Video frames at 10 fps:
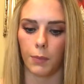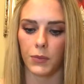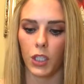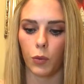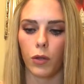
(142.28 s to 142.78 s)

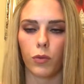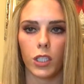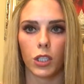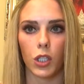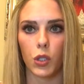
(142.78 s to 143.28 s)
So we
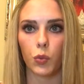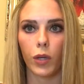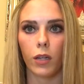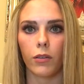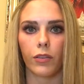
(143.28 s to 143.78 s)
researched
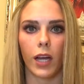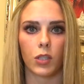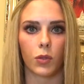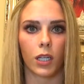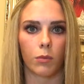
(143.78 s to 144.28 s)
when flights
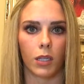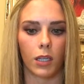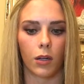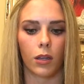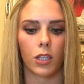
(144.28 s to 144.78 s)
were going to be
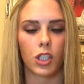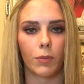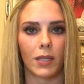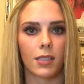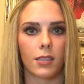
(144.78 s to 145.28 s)
getting the
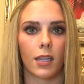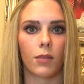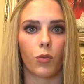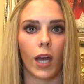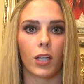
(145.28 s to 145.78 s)
cheapest,
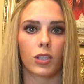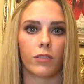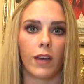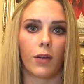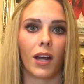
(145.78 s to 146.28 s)
and we actually
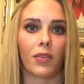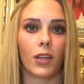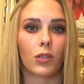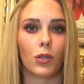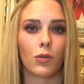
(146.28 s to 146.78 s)
found out
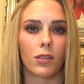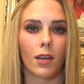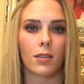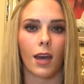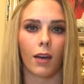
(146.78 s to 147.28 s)
that
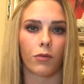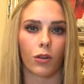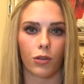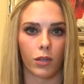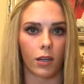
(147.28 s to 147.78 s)
Tuesdays after
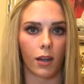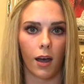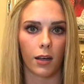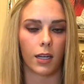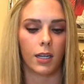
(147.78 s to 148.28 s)
3
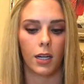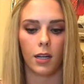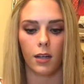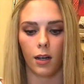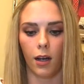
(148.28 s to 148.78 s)
o'clock,
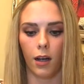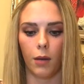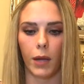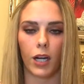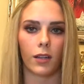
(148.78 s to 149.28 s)

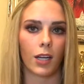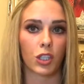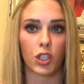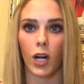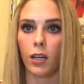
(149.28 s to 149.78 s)
airlines
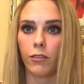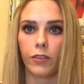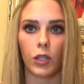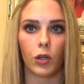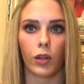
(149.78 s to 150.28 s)
are trying to
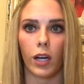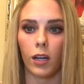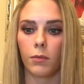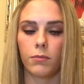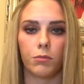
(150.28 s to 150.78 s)
fill
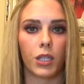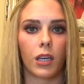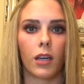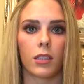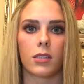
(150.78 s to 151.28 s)
their
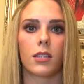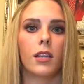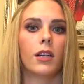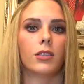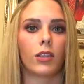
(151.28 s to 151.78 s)
bookings.
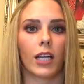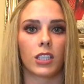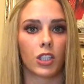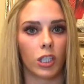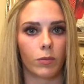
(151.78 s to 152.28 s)
So that's
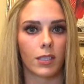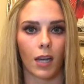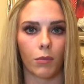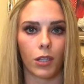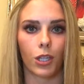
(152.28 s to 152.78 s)
the cheapest
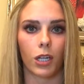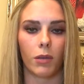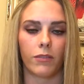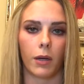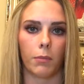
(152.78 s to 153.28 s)
time that you're going to
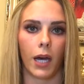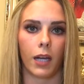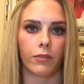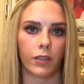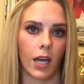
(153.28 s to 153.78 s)
be
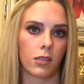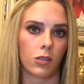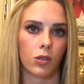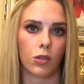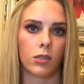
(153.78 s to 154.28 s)
buying flights,
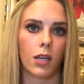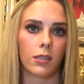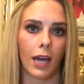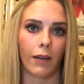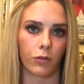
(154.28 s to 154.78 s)
is Tuesdays
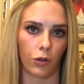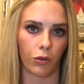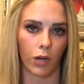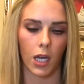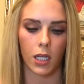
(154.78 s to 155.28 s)
after
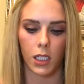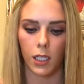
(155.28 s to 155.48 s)
3.